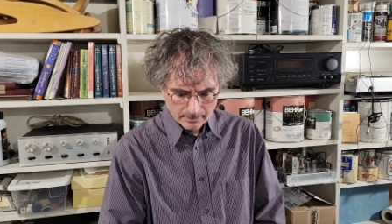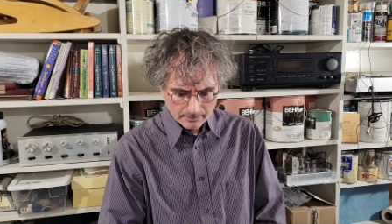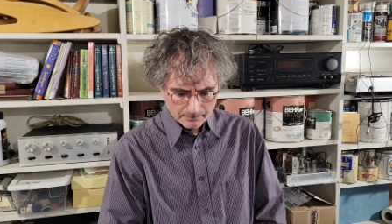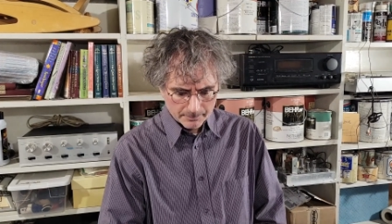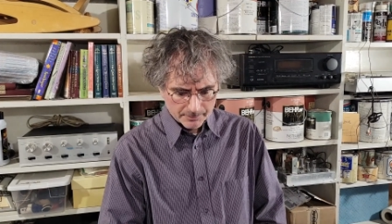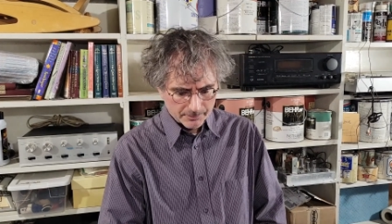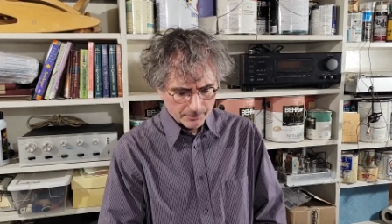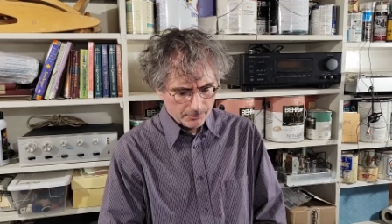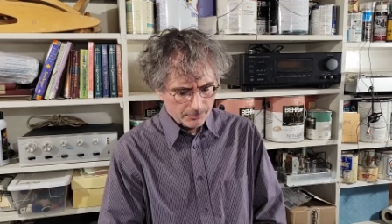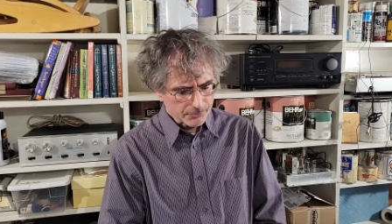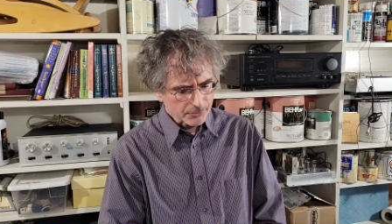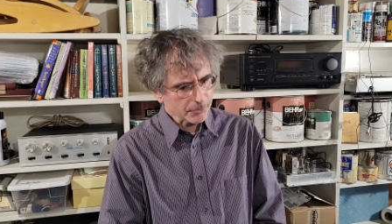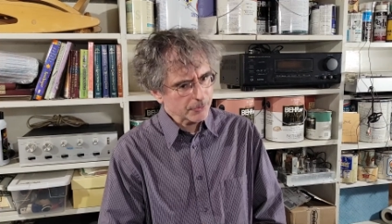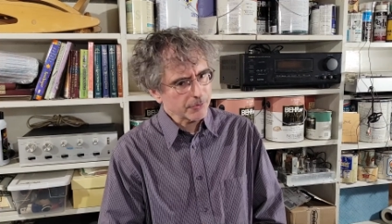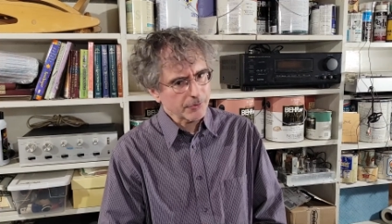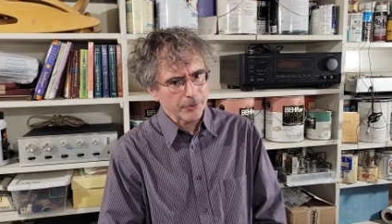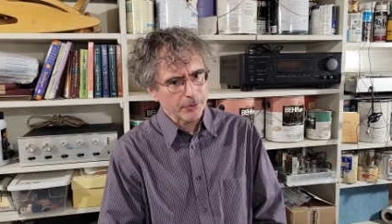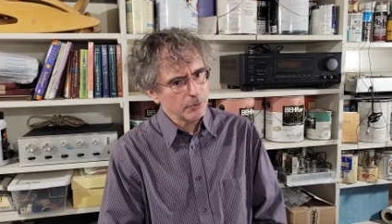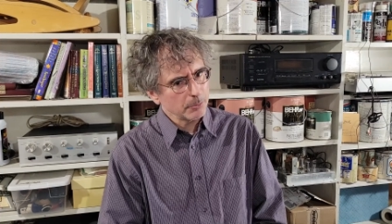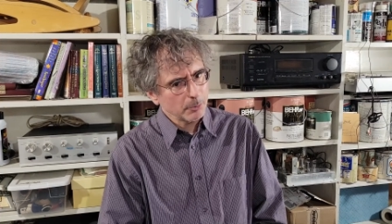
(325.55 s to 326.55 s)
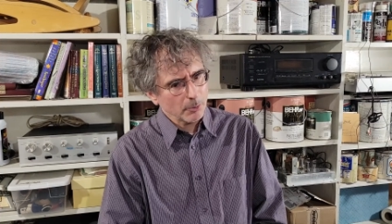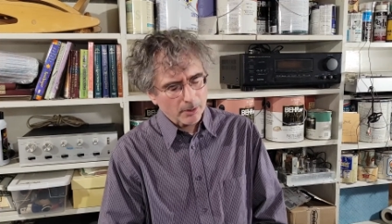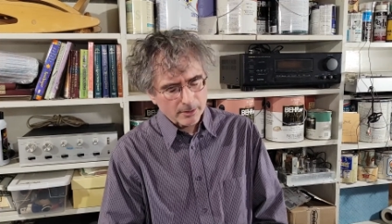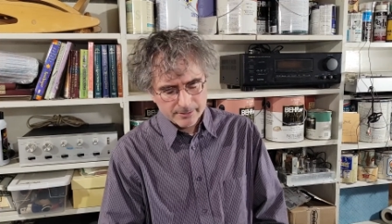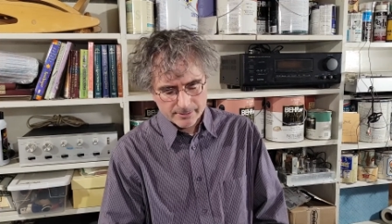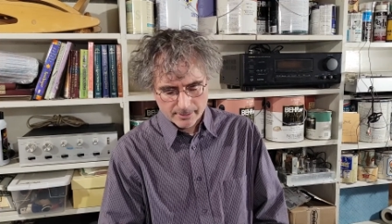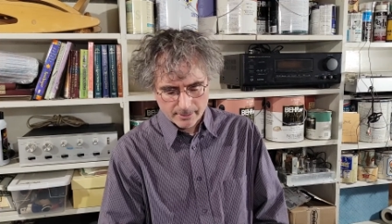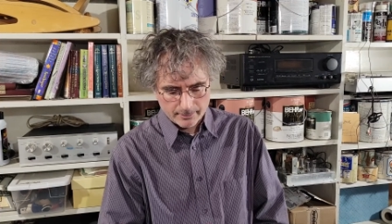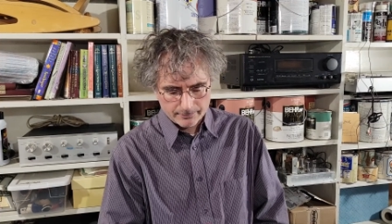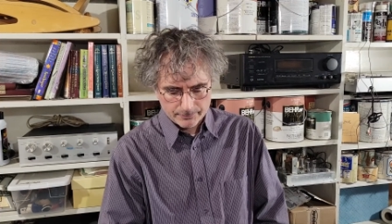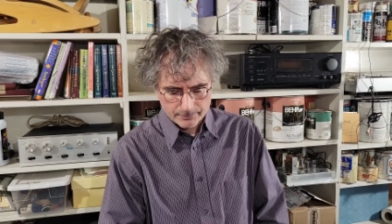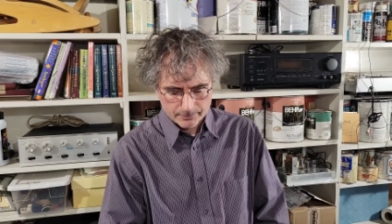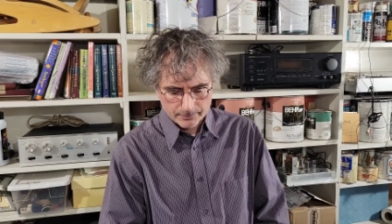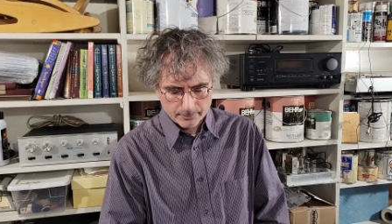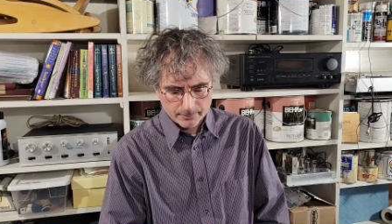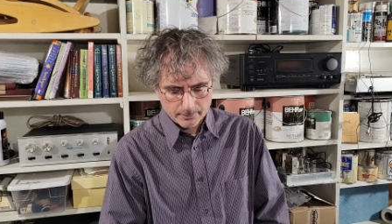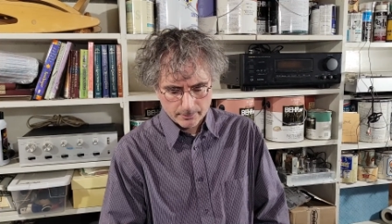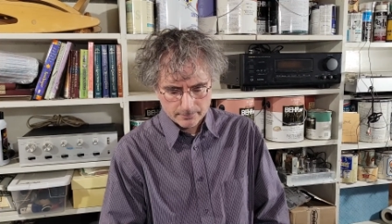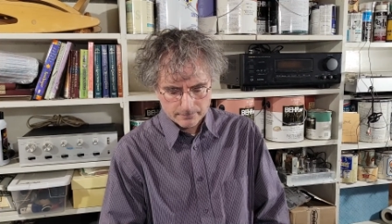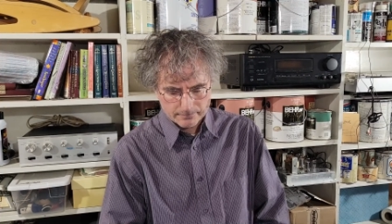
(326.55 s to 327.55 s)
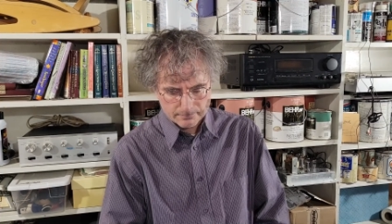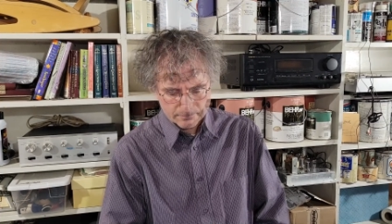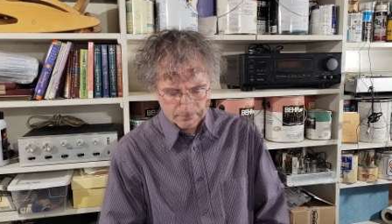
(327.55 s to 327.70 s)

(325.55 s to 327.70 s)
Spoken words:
but those are tube watts after all.